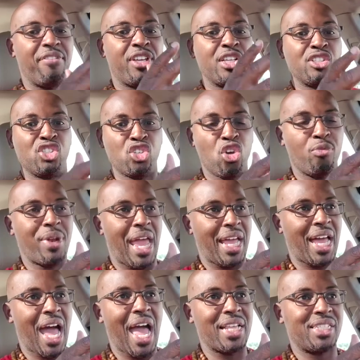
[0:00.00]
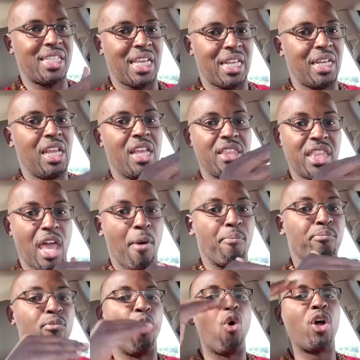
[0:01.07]
consume that content, they're
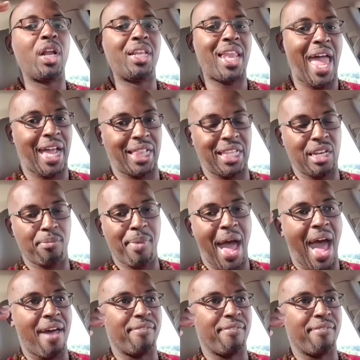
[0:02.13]
more than likely to buy.